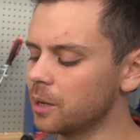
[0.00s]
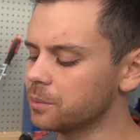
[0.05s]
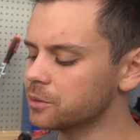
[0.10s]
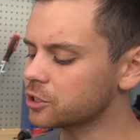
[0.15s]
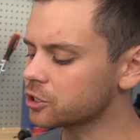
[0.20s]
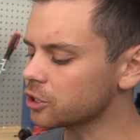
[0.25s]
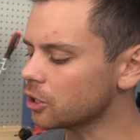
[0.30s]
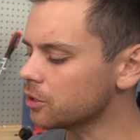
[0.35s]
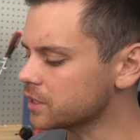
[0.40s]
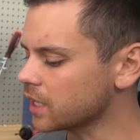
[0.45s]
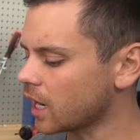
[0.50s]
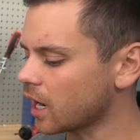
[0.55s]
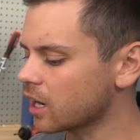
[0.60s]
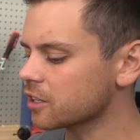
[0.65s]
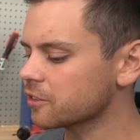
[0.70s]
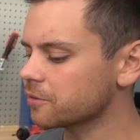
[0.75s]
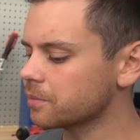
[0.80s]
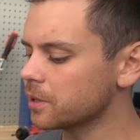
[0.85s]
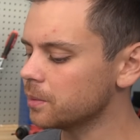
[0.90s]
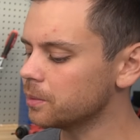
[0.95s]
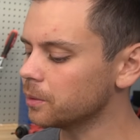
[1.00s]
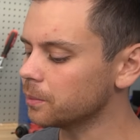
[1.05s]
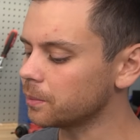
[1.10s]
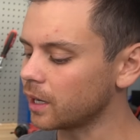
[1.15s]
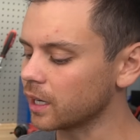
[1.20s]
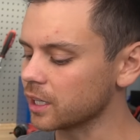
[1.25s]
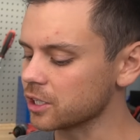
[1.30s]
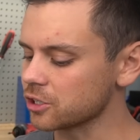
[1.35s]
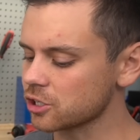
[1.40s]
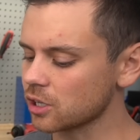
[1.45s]
I'm so tired of people
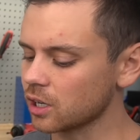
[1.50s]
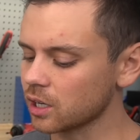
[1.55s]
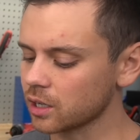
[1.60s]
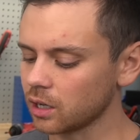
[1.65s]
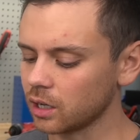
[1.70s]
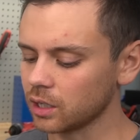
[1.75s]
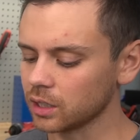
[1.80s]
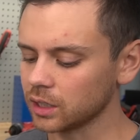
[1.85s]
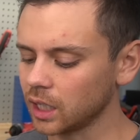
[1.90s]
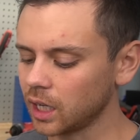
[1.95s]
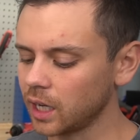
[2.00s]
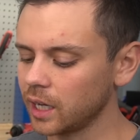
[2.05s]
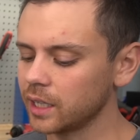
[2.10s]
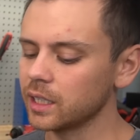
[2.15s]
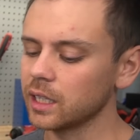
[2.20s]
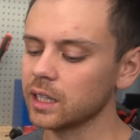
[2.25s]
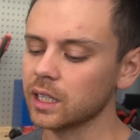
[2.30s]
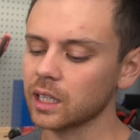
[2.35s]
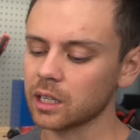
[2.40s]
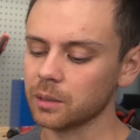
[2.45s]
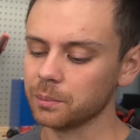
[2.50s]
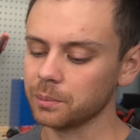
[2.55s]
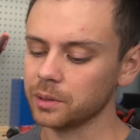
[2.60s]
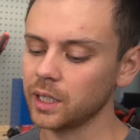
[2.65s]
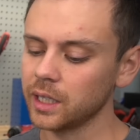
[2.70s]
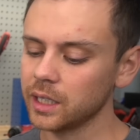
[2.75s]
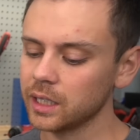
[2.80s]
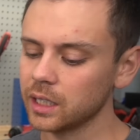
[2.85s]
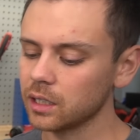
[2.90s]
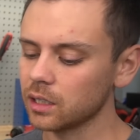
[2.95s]
buying junk online and then
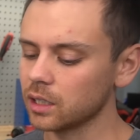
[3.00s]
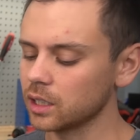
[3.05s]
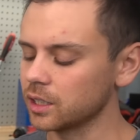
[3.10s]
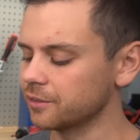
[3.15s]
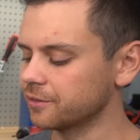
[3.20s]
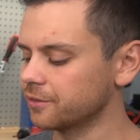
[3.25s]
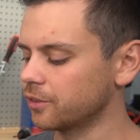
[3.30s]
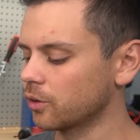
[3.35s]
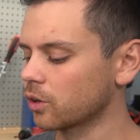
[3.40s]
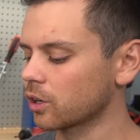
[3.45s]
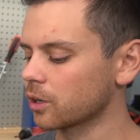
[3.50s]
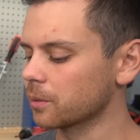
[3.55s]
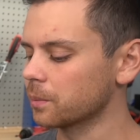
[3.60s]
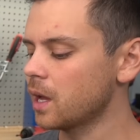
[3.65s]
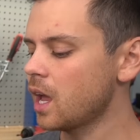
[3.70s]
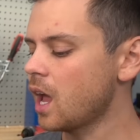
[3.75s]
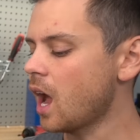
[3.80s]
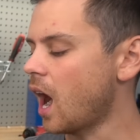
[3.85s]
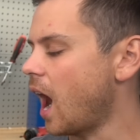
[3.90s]
complaining on the forum.